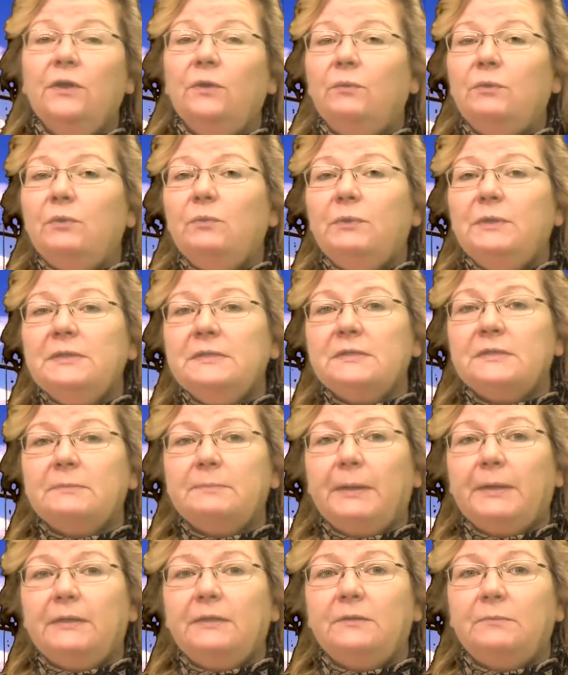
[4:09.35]
With winds
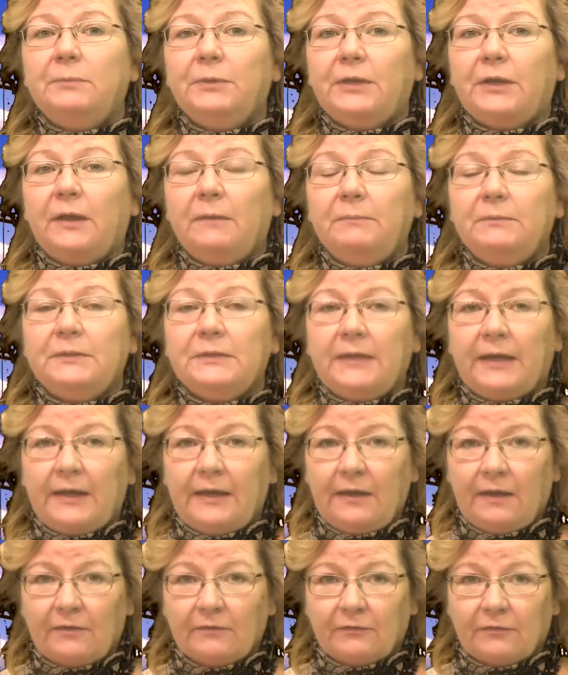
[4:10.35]
expected to pick up
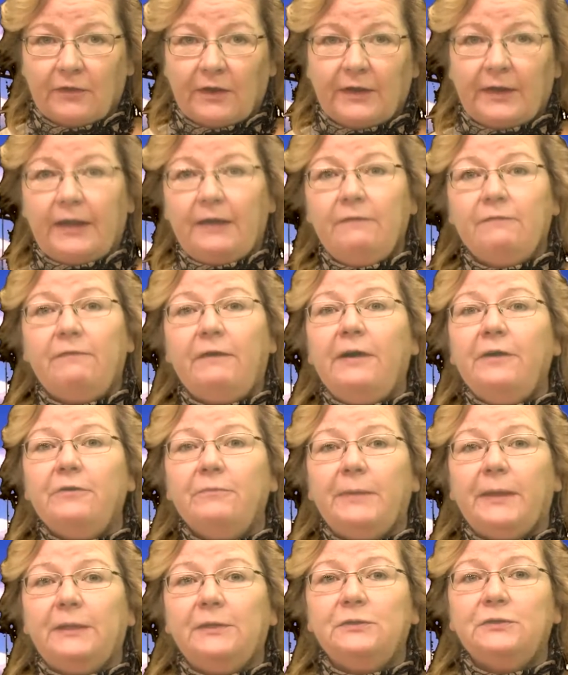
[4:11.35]
today on Friday, fire
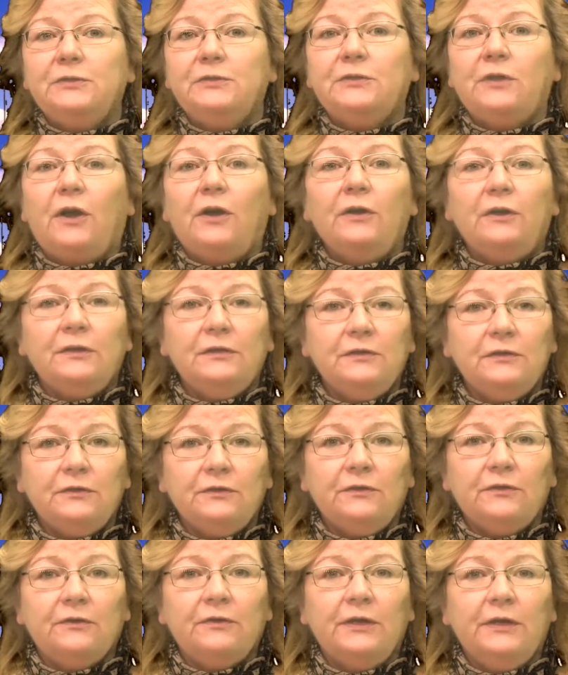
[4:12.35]
managers are
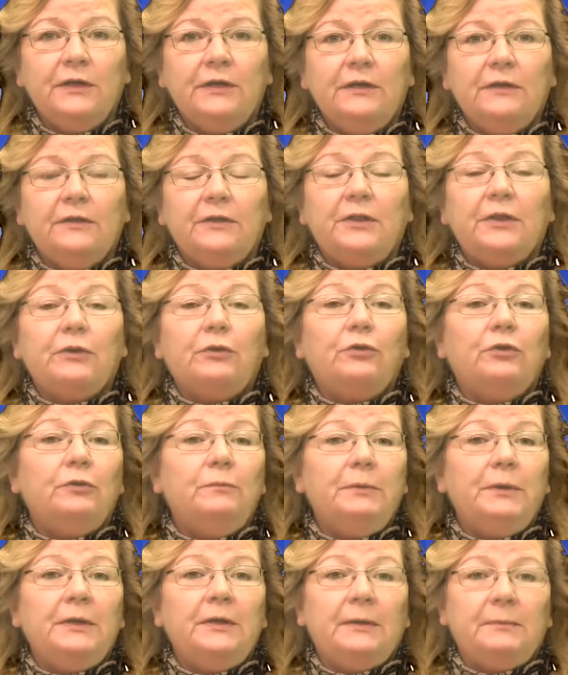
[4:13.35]
concerned that there could
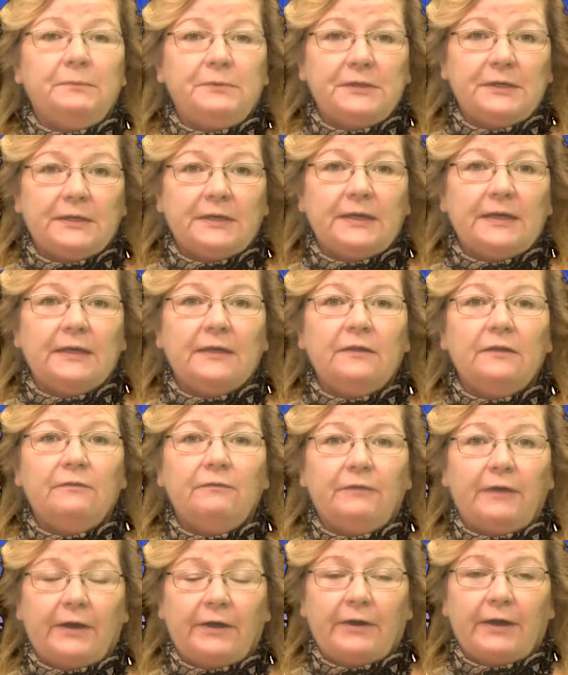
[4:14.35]
be an uptick in the
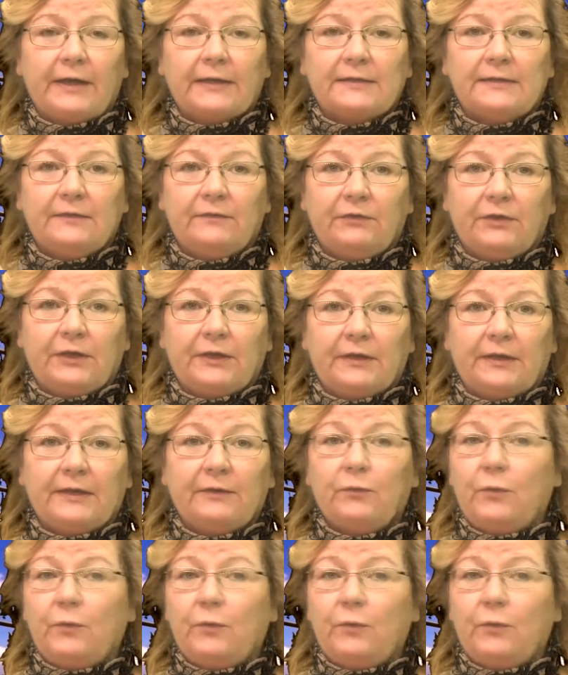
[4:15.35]
fire activity.